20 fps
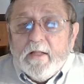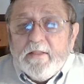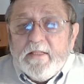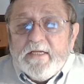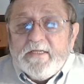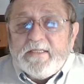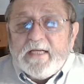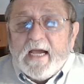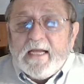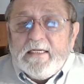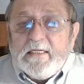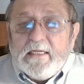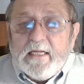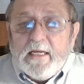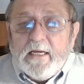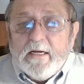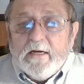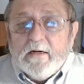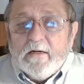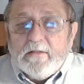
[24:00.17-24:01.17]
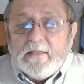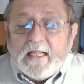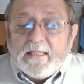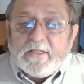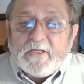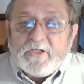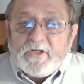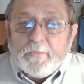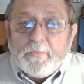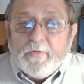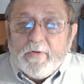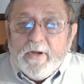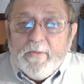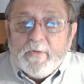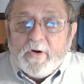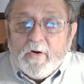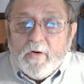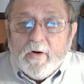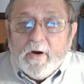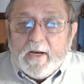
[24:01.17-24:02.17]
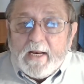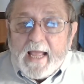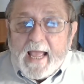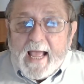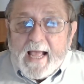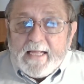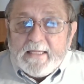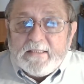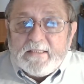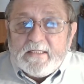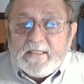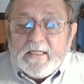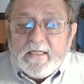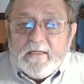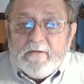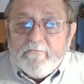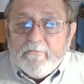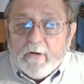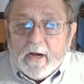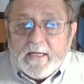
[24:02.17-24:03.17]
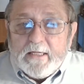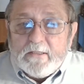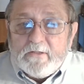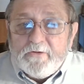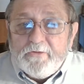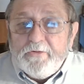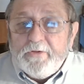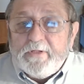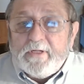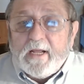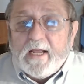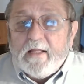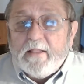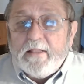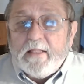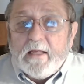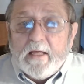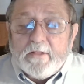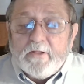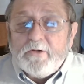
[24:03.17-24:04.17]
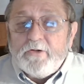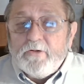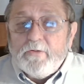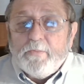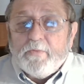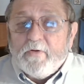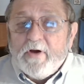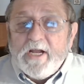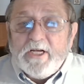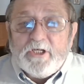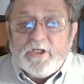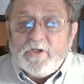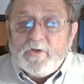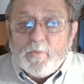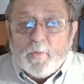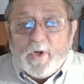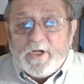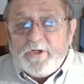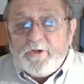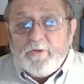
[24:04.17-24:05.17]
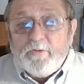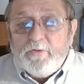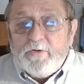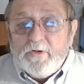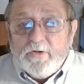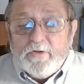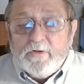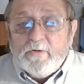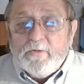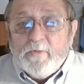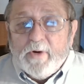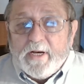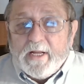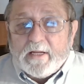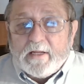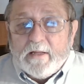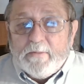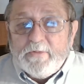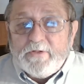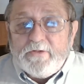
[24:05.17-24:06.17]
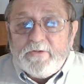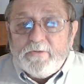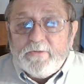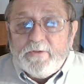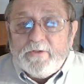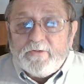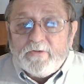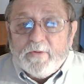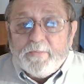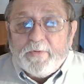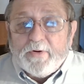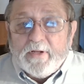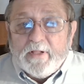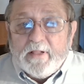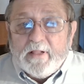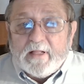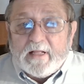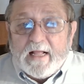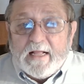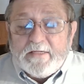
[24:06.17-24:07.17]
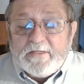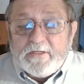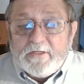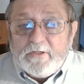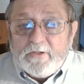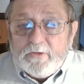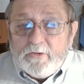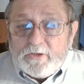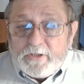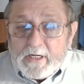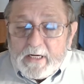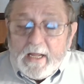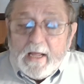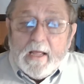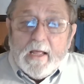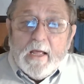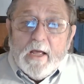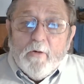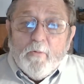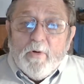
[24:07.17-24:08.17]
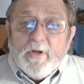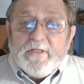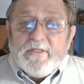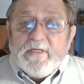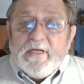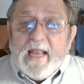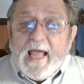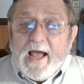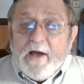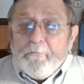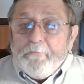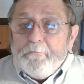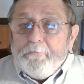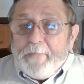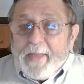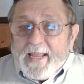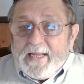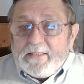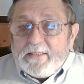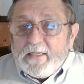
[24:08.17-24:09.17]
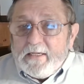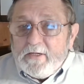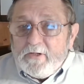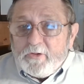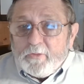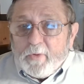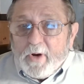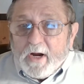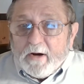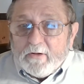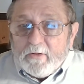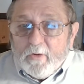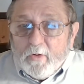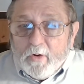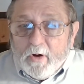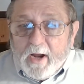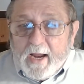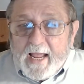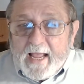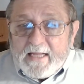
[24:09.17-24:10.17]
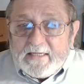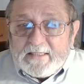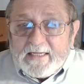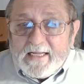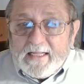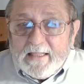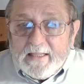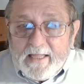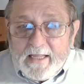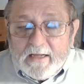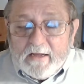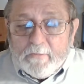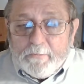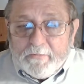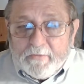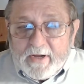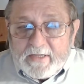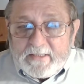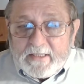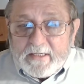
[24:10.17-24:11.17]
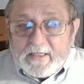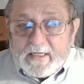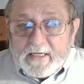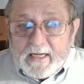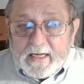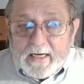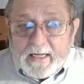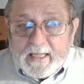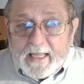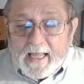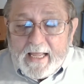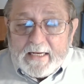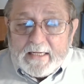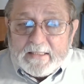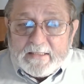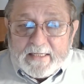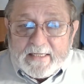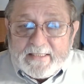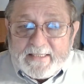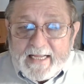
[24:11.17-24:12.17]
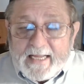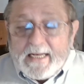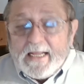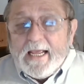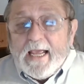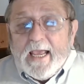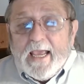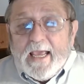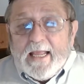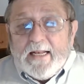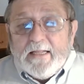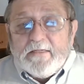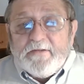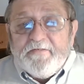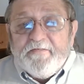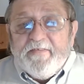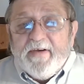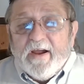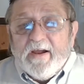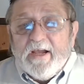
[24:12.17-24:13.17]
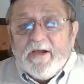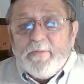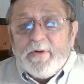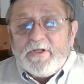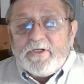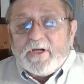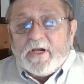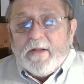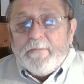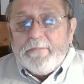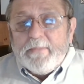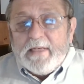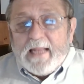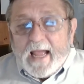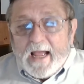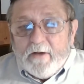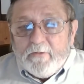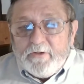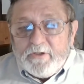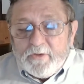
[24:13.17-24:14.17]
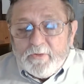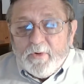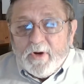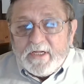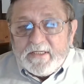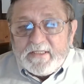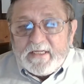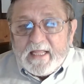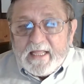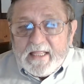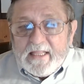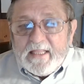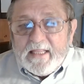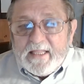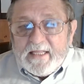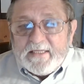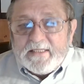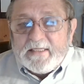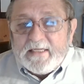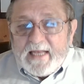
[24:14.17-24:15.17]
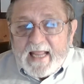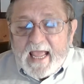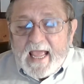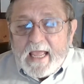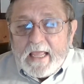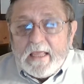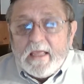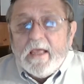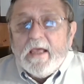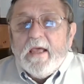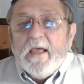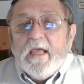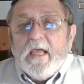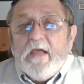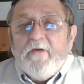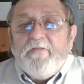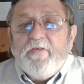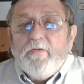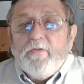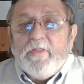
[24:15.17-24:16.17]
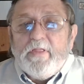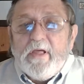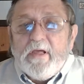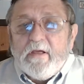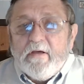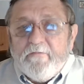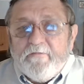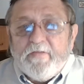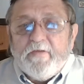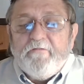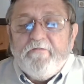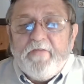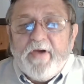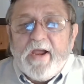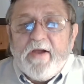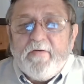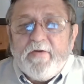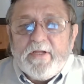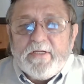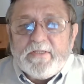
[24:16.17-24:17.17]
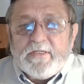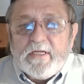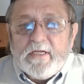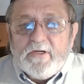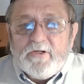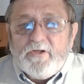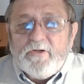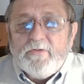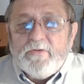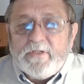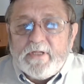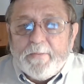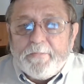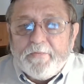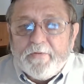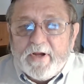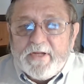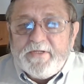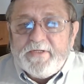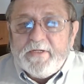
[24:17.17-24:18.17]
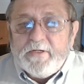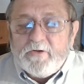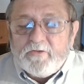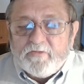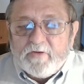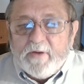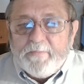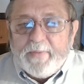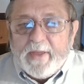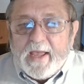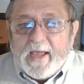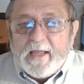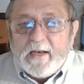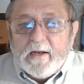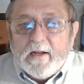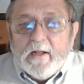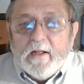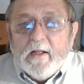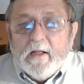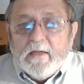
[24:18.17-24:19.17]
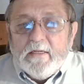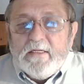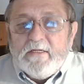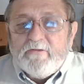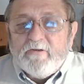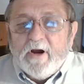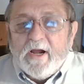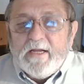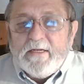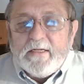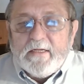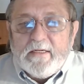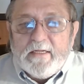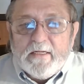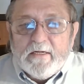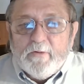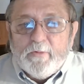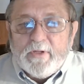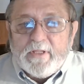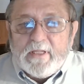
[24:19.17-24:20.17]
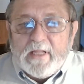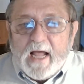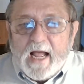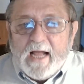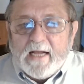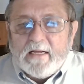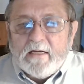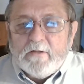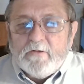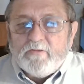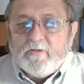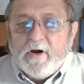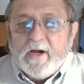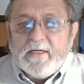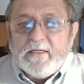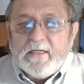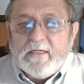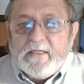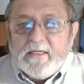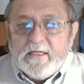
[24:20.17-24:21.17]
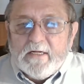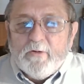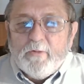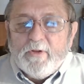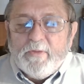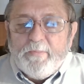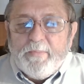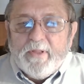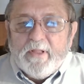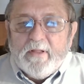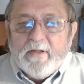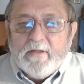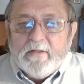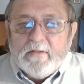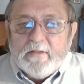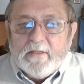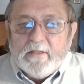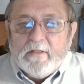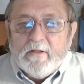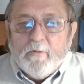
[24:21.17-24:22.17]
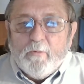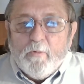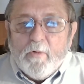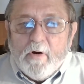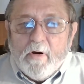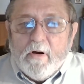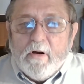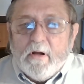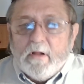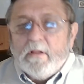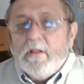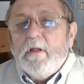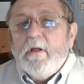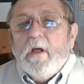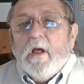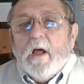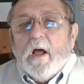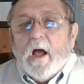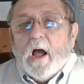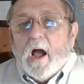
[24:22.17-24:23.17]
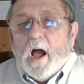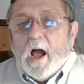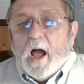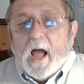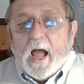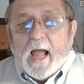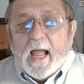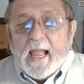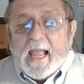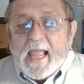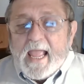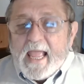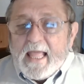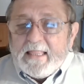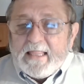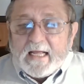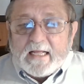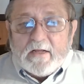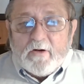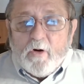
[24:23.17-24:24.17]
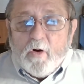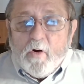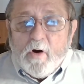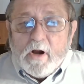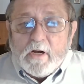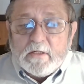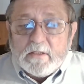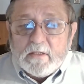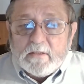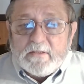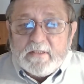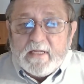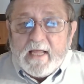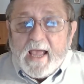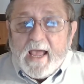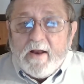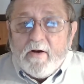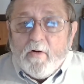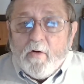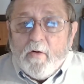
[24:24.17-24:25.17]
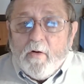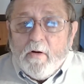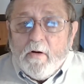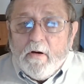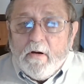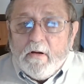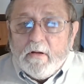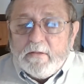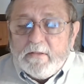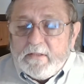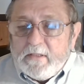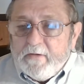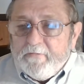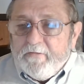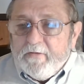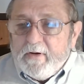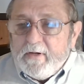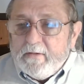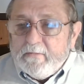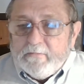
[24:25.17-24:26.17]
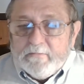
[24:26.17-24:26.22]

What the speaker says: this idea that the Supreme Court has the right to tell the other two branches what to do when it comes to interpreting the Constitution was now baked into our law as a legal precedent. And again, as I said, it has very much come down to us in this day. If you think of the various issues that President Trump had, trying to deal with DACA, trying to deal with building the wall, the courts at all different